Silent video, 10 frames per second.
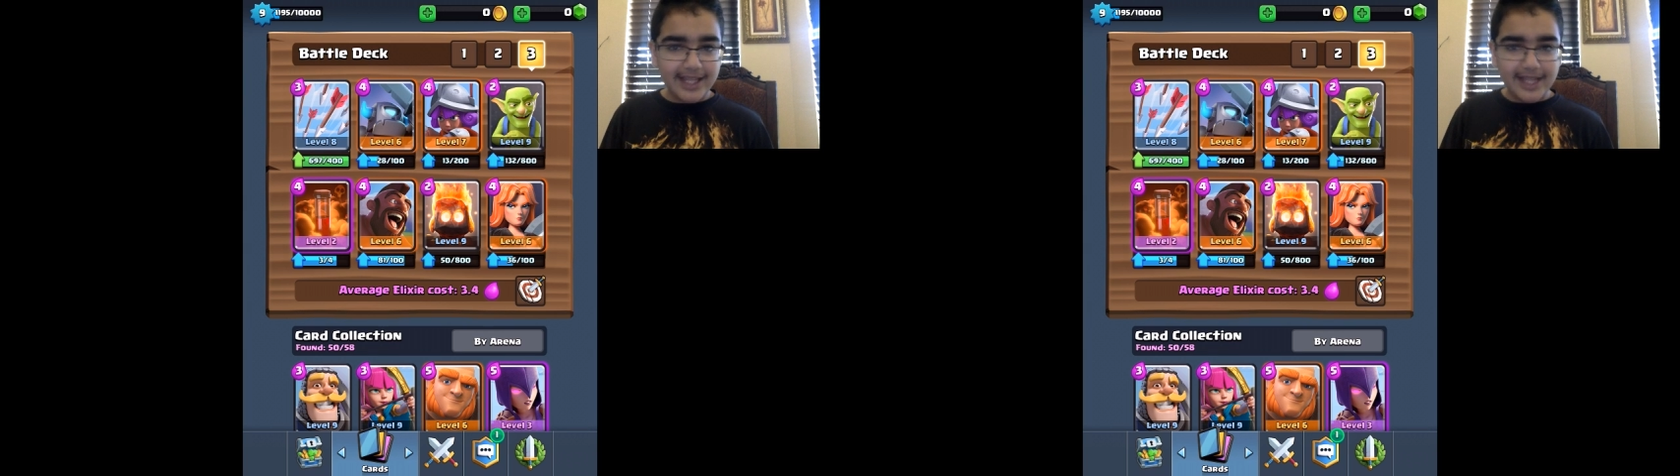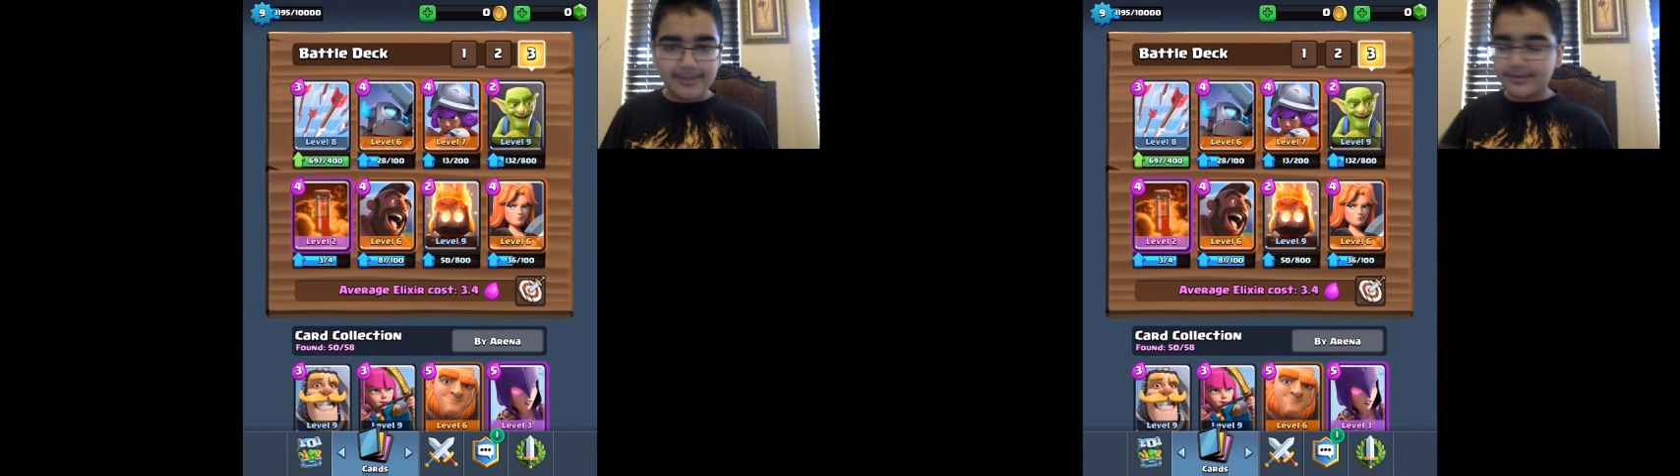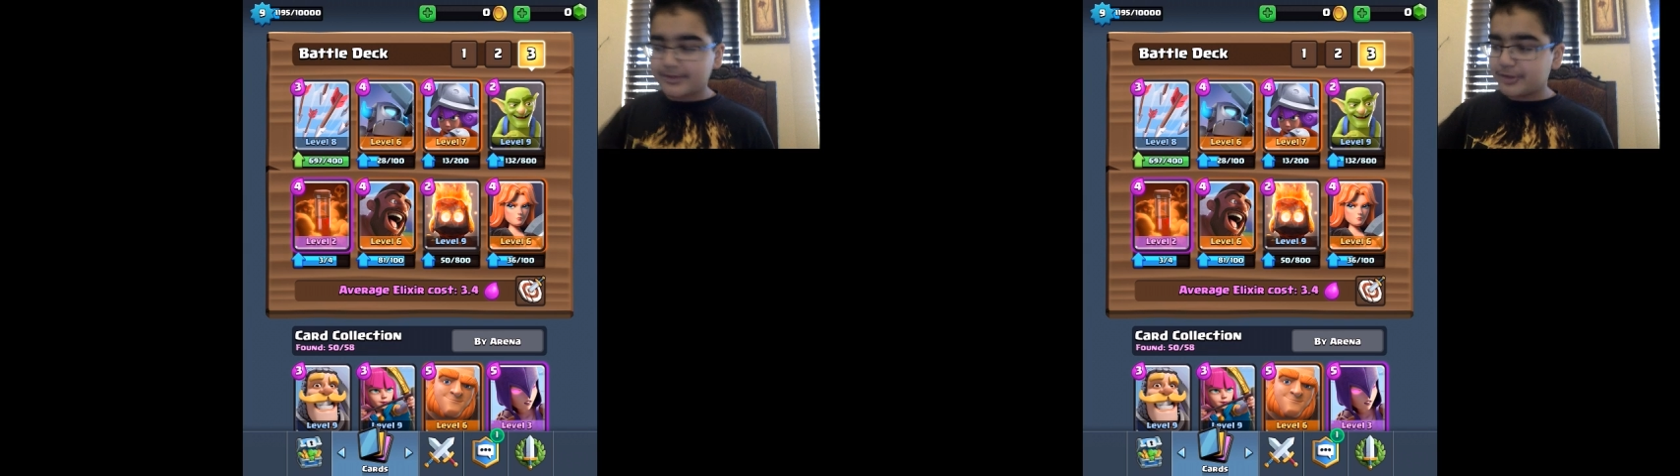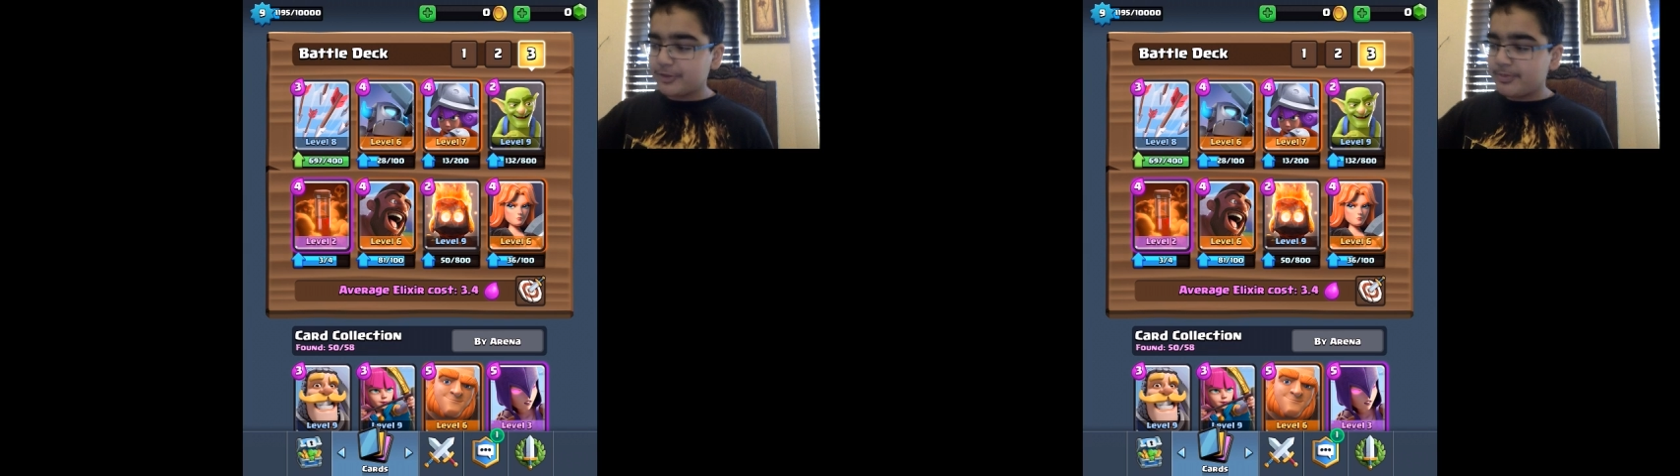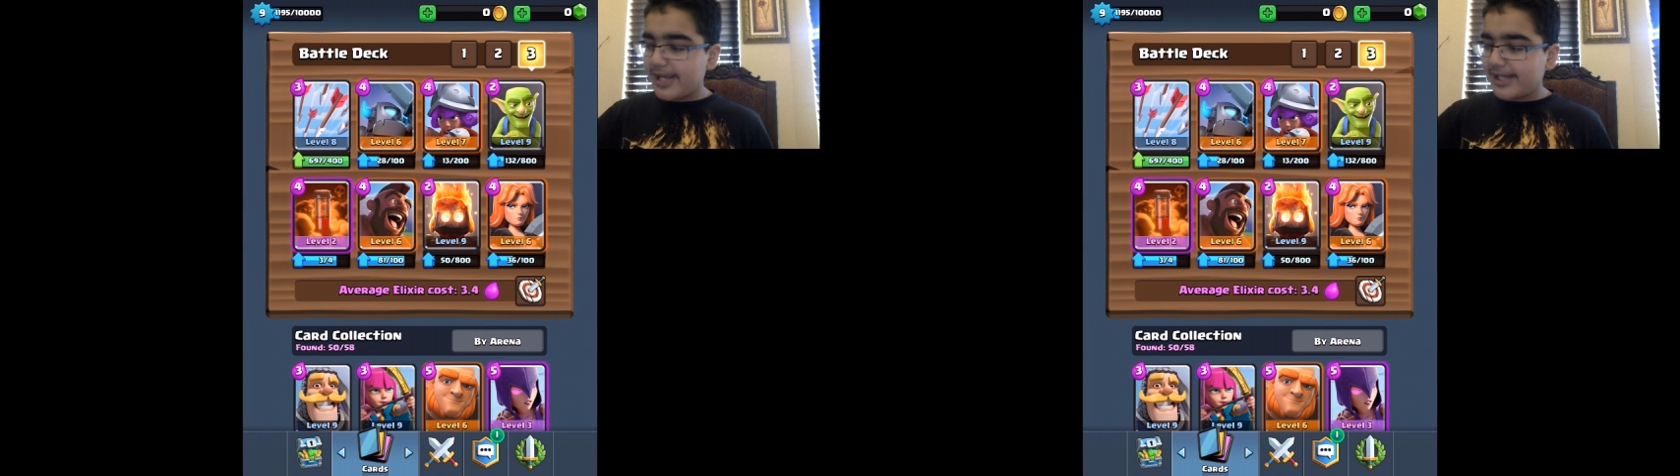able to
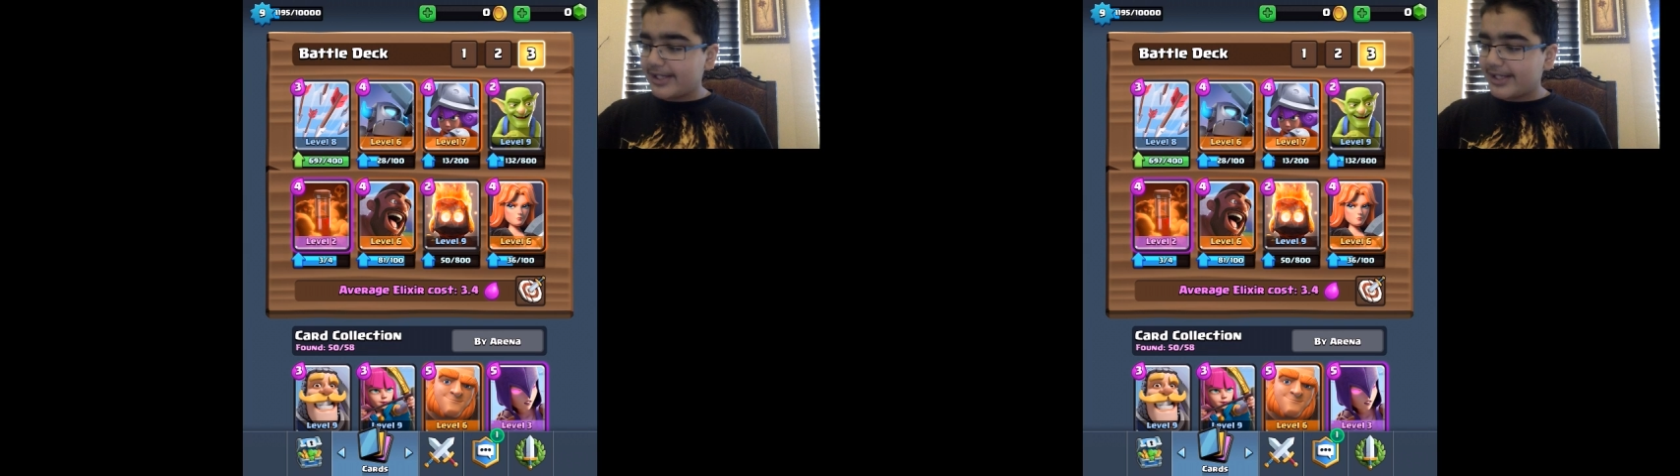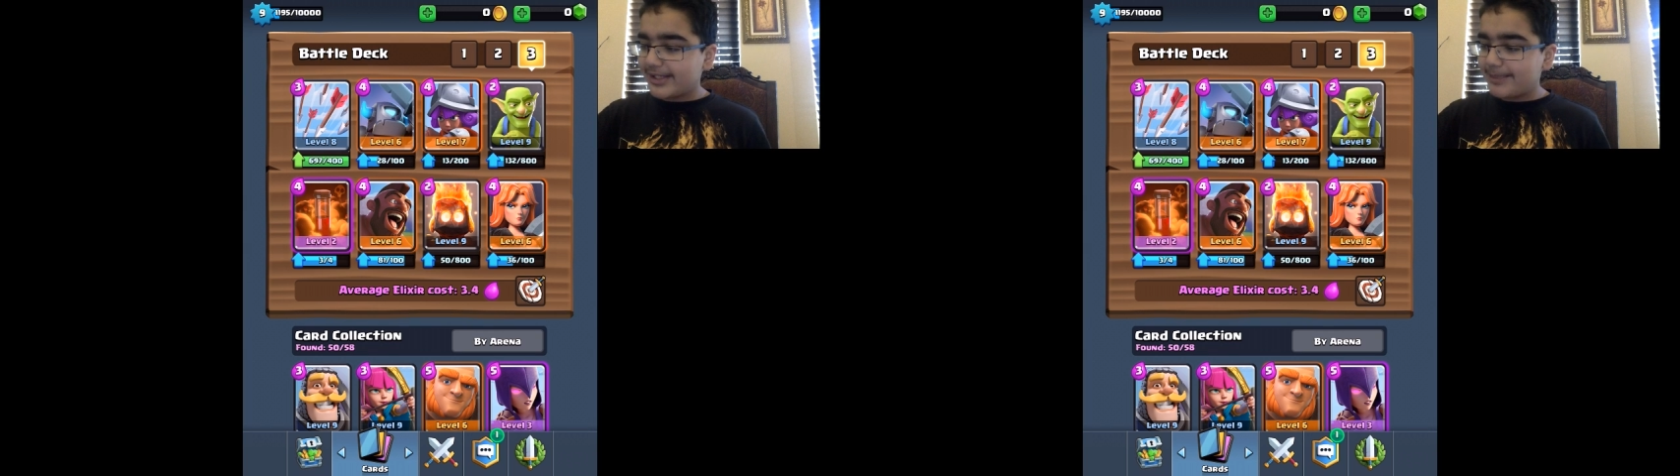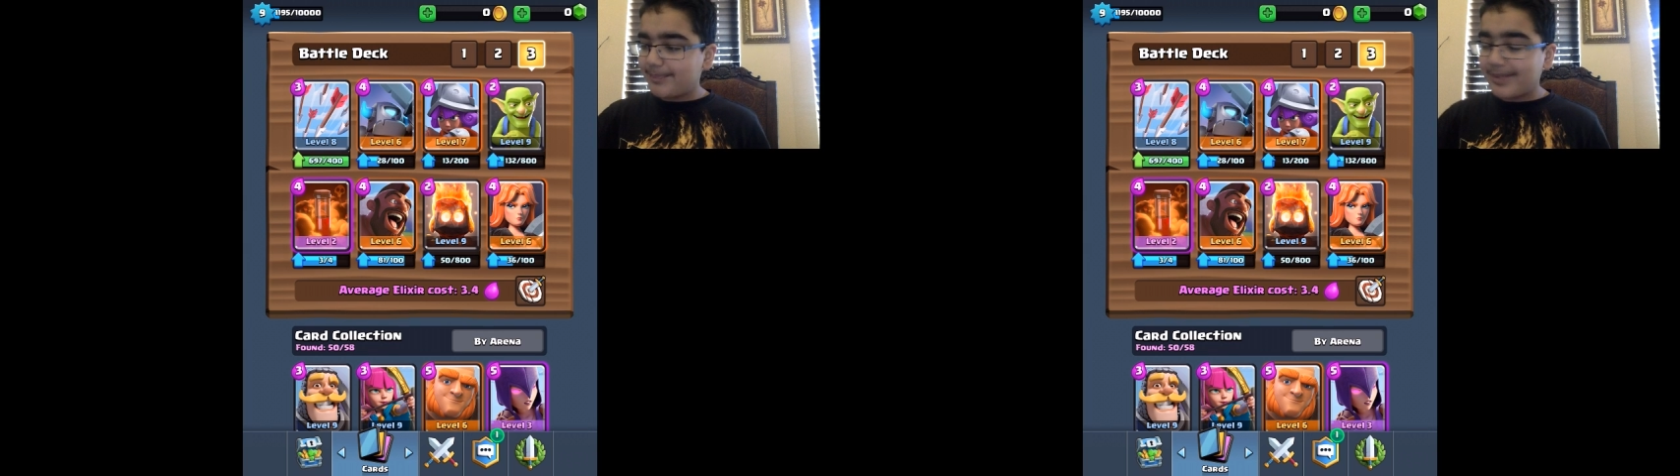make the